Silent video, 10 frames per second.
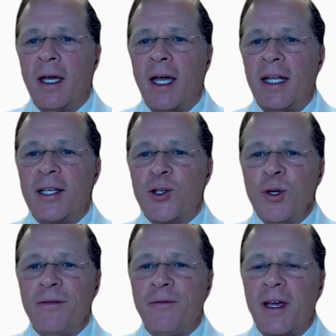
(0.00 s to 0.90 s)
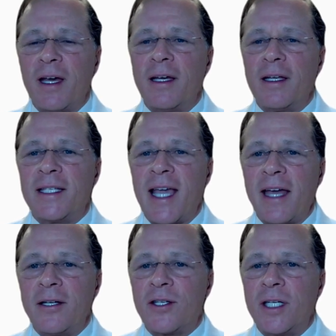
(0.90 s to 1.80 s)
And it's the
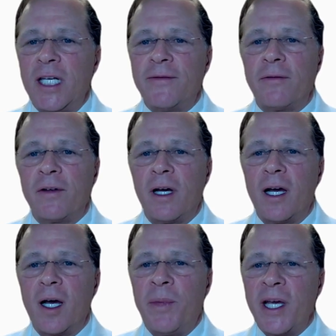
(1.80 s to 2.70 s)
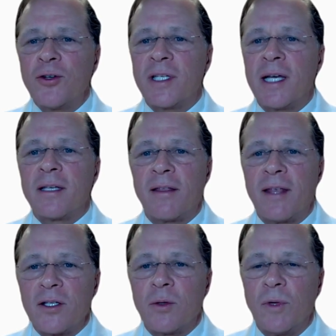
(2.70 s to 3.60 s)
adage, Steve, of a picture says a
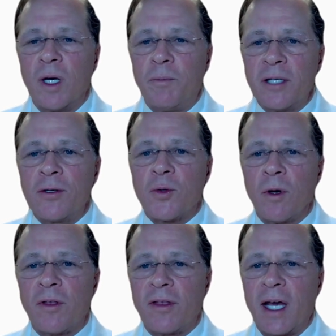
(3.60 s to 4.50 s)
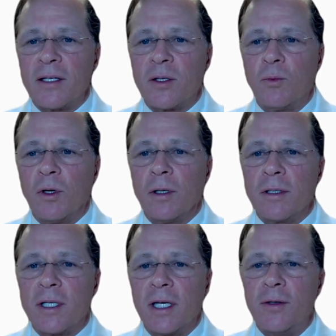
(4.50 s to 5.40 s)
picture's worth 1,000
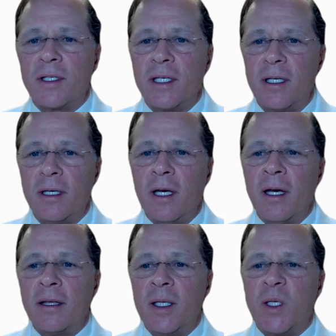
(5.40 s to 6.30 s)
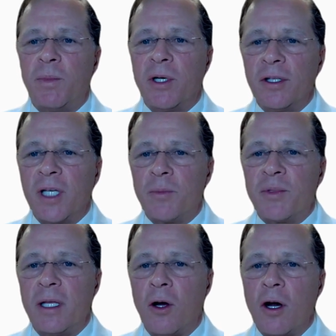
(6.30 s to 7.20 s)
words. And you see these
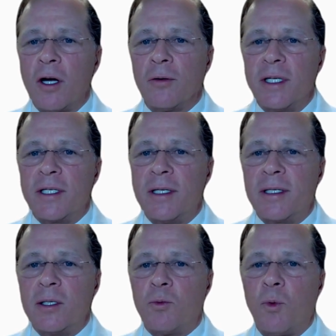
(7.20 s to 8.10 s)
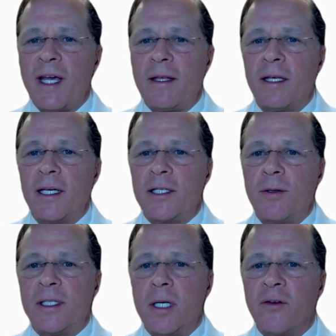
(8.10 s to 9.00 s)
buildups in the arteries, you see these white things
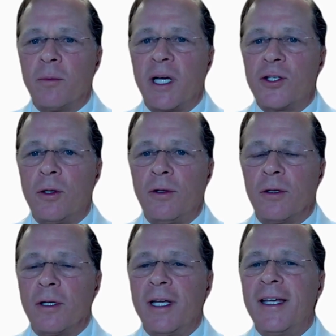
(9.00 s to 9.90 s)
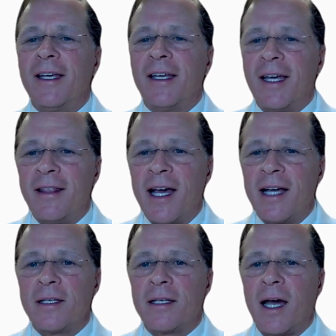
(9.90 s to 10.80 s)
you see over my shoulder. And
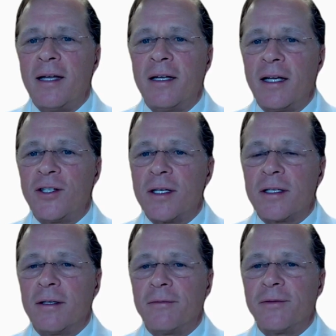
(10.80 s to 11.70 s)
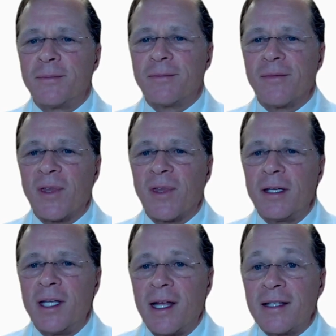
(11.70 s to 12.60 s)
that's a sign
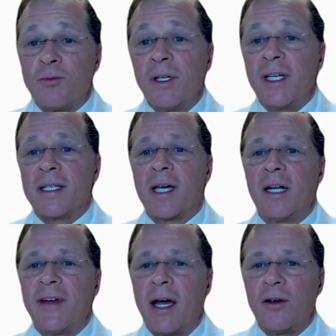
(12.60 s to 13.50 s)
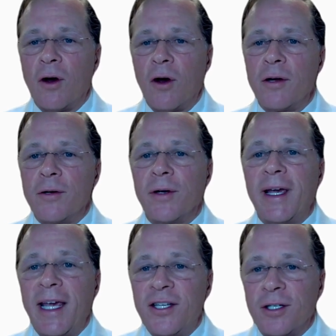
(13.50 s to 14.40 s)
that's really a sign of how your arteries are
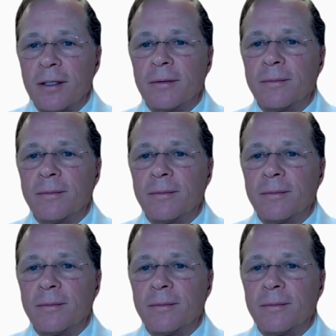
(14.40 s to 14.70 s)
aging.